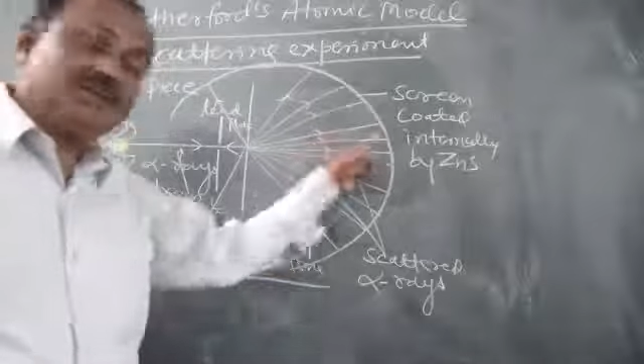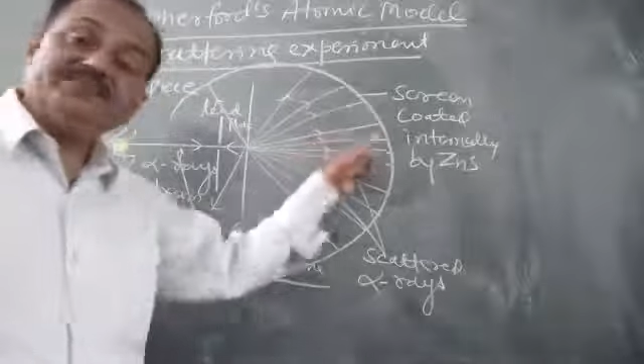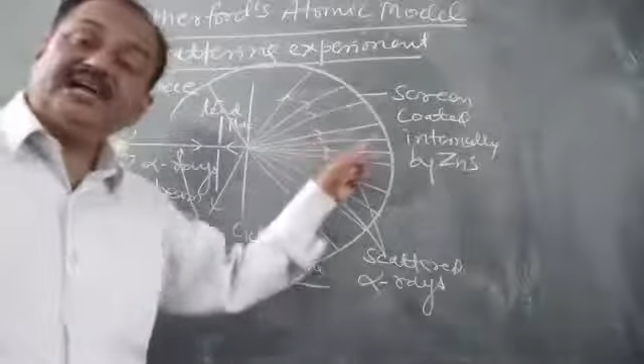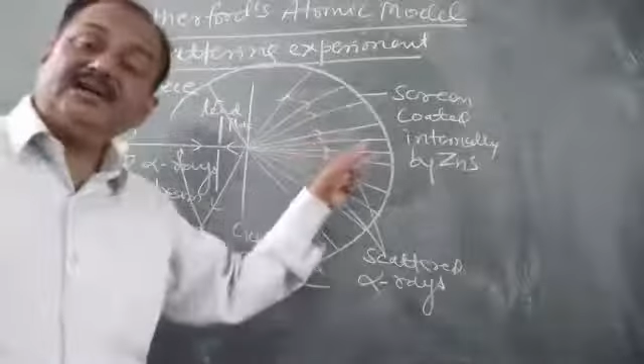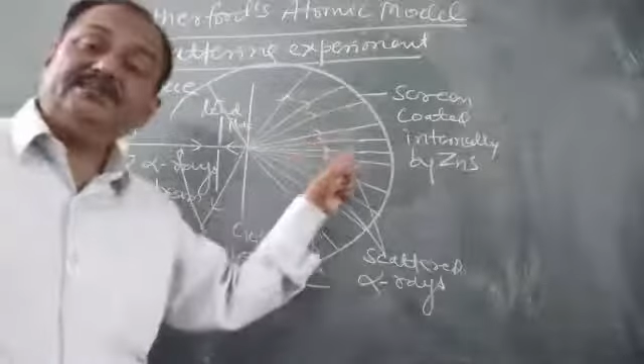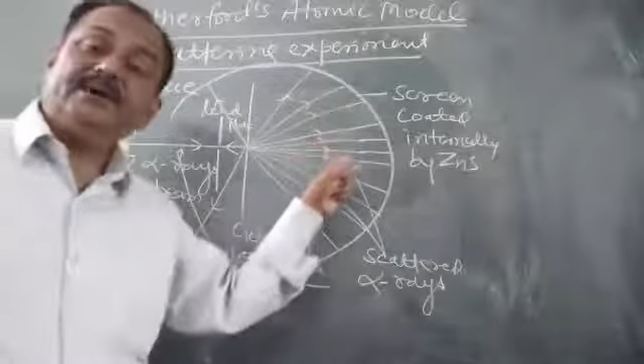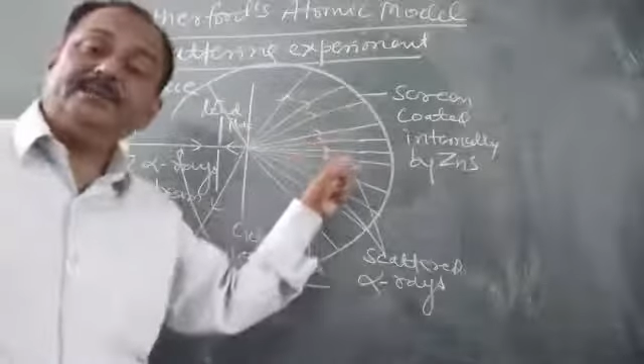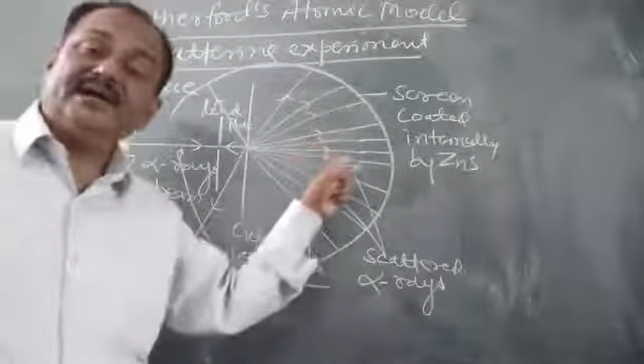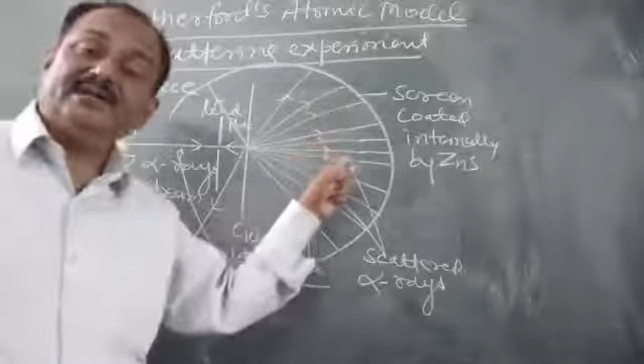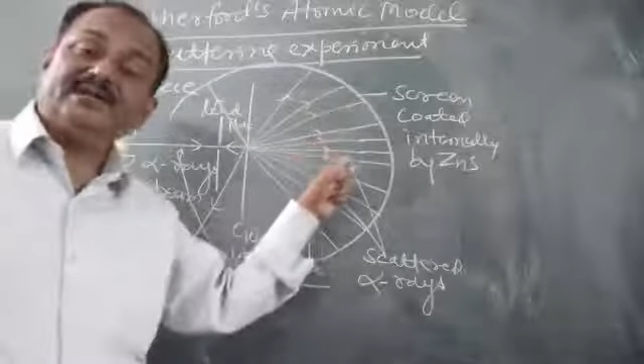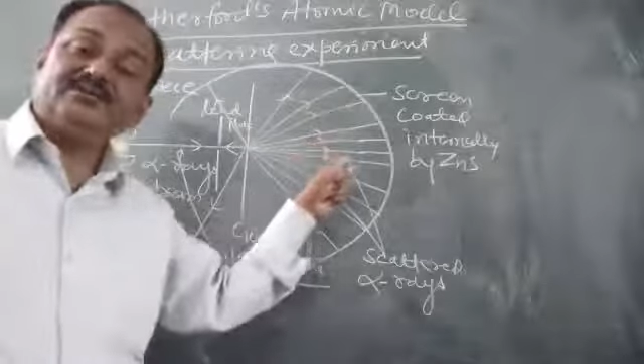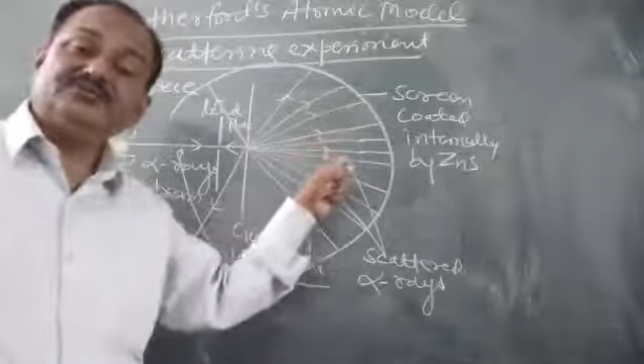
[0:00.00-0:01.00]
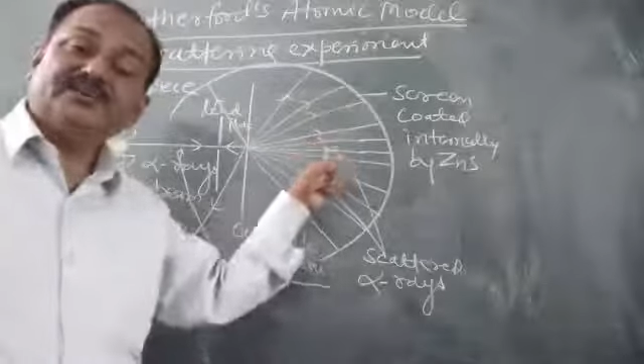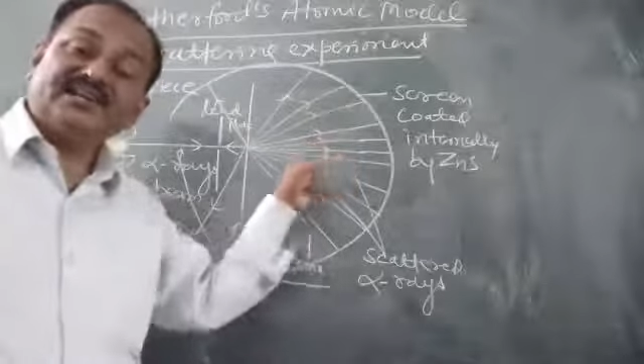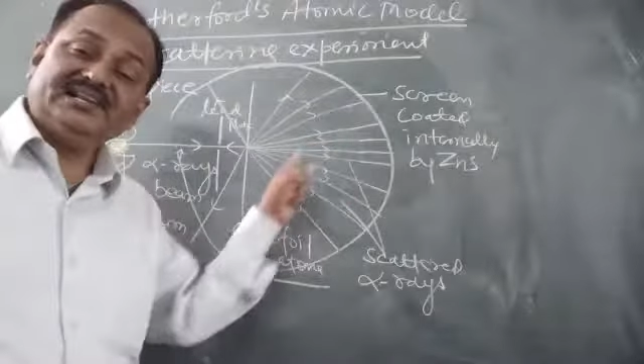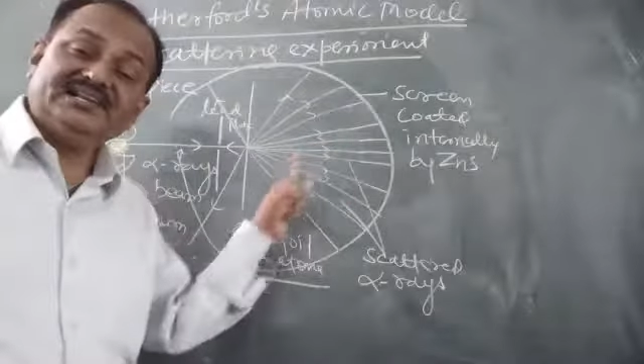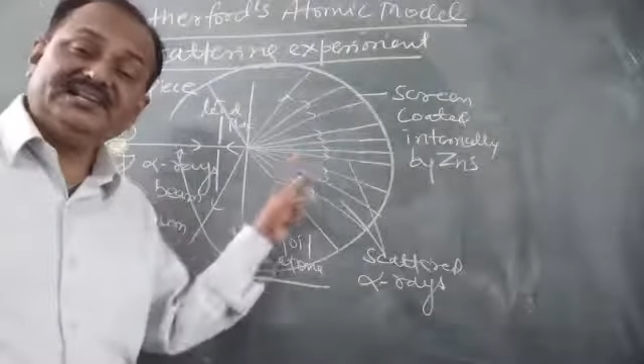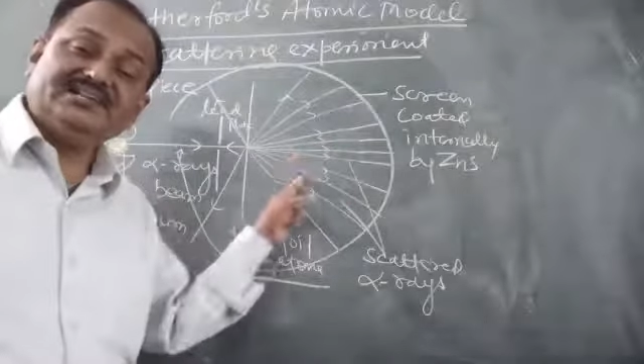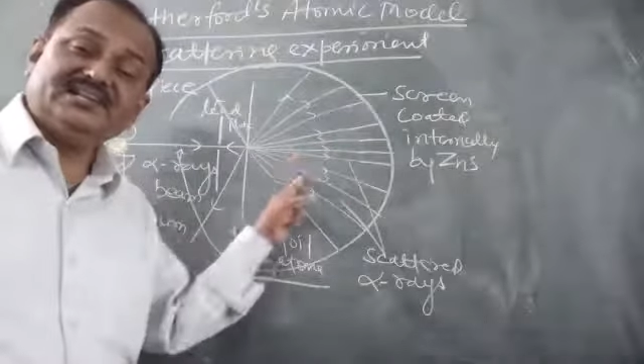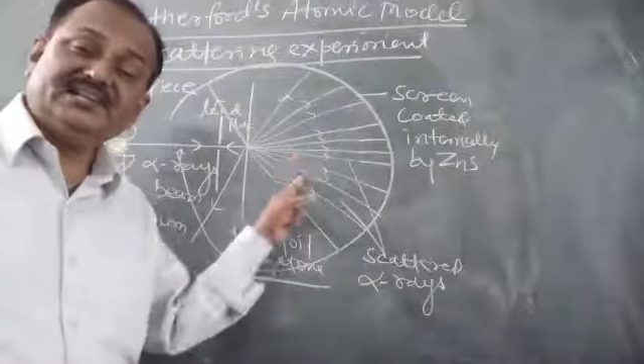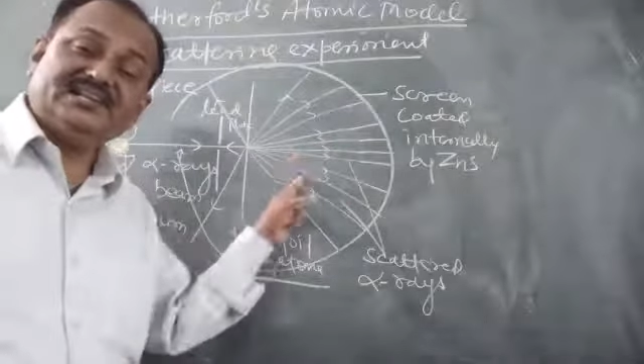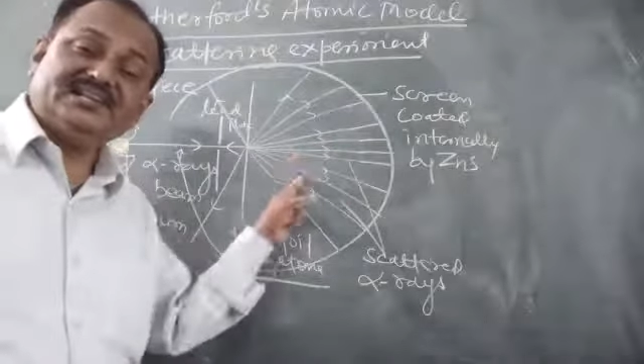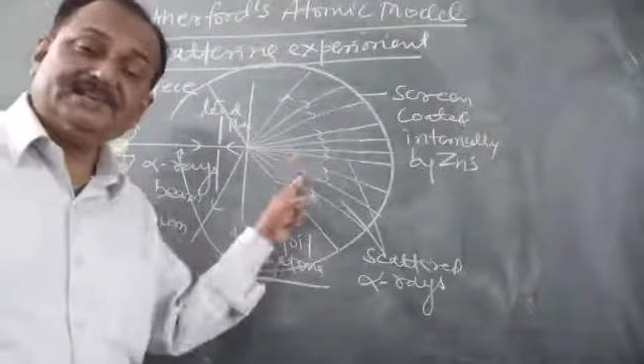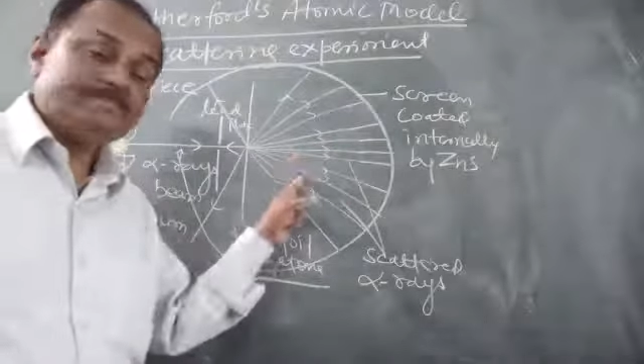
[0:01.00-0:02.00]
of the alpha particles, what is
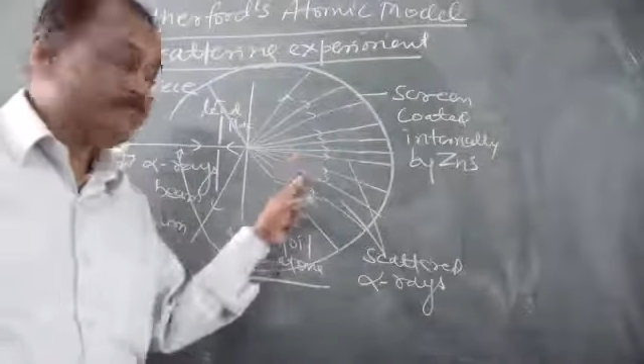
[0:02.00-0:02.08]
clear,